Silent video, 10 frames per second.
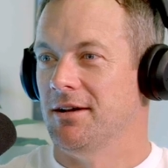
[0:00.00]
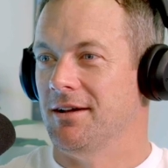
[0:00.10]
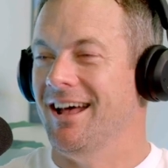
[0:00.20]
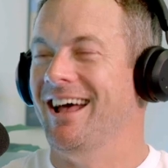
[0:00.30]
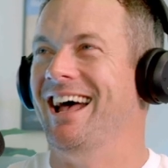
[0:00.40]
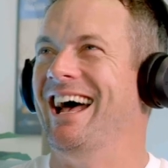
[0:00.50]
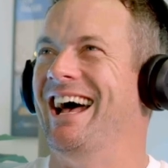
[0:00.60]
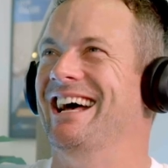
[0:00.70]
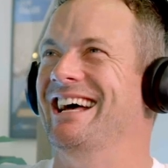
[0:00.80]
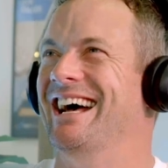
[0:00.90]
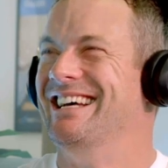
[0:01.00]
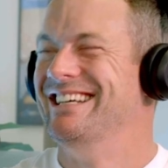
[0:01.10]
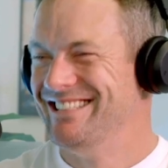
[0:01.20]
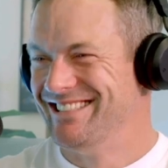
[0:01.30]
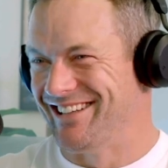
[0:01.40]
in
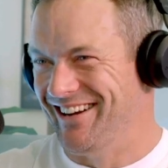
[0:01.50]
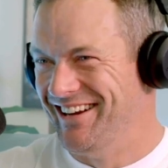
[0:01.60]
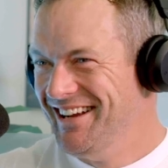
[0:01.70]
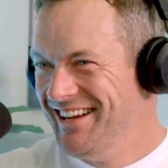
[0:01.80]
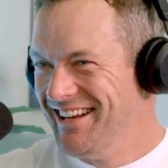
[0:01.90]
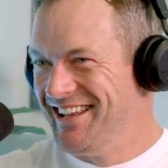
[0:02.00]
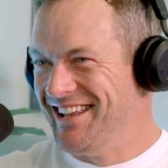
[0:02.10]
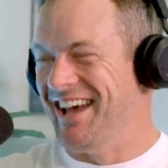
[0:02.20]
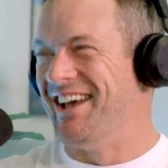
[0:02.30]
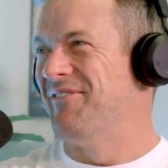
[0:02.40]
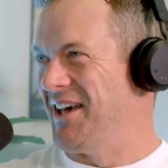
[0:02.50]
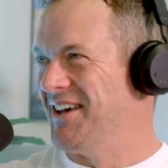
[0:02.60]
that narrow line, I can tell you